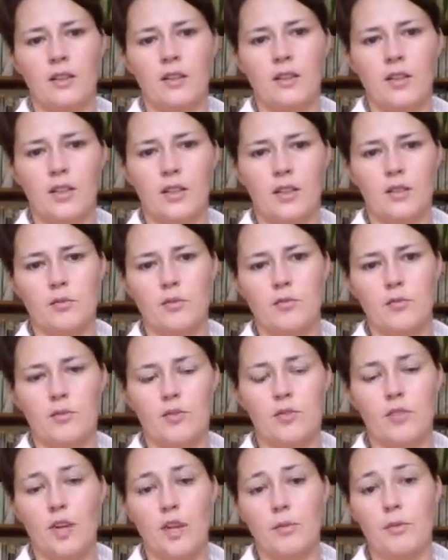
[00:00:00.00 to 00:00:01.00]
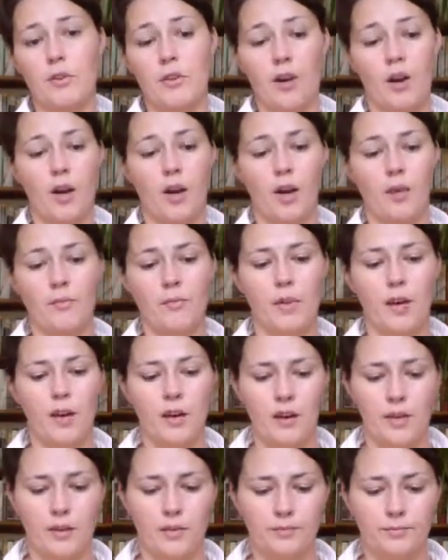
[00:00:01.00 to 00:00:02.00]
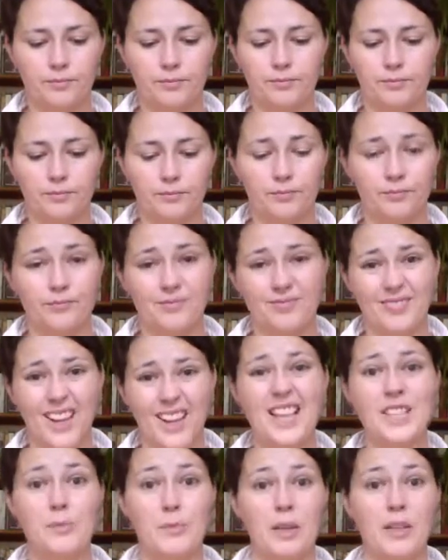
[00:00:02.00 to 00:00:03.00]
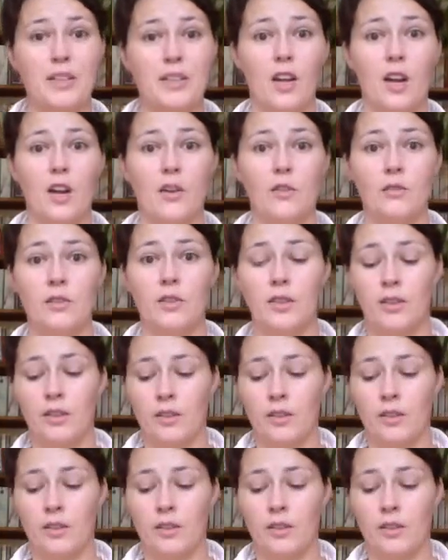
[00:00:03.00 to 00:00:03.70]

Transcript: then you scrape your arm. Has been known